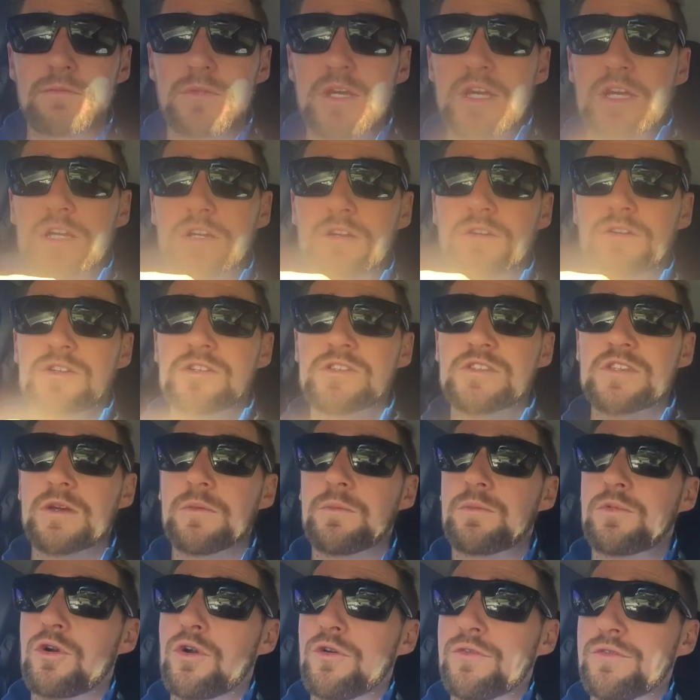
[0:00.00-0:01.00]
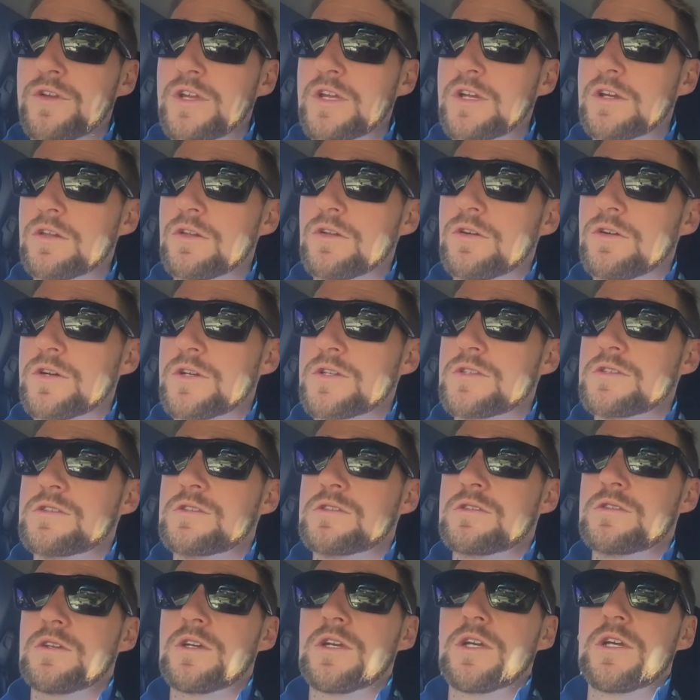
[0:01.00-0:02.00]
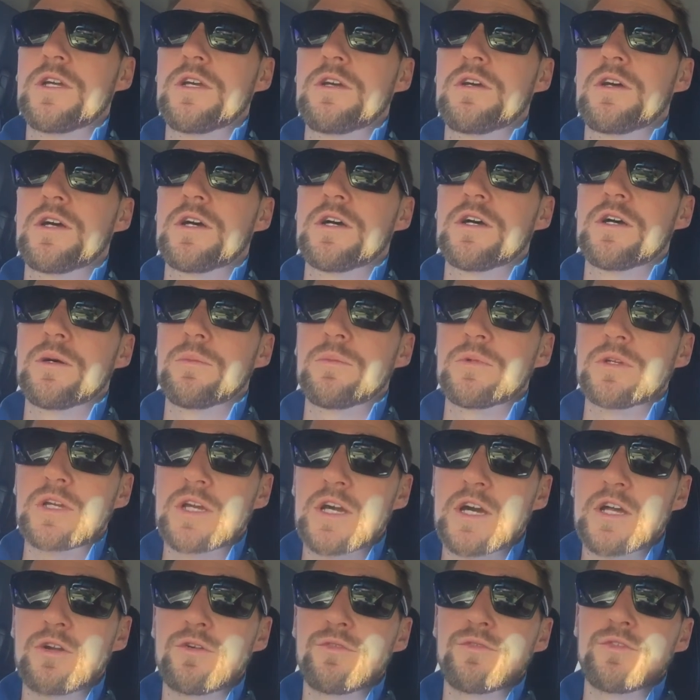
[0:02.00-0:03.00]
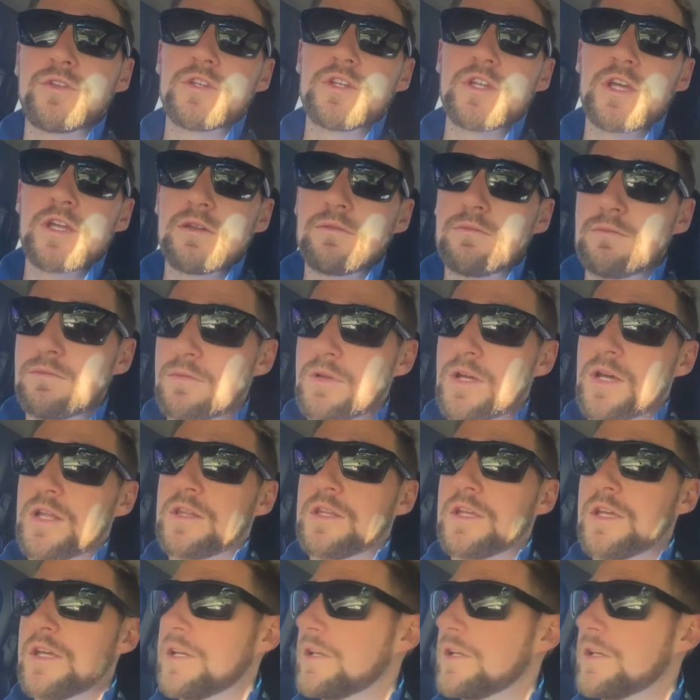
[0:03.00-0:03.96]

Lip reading: increase their profiting clients, and cut off the debt at the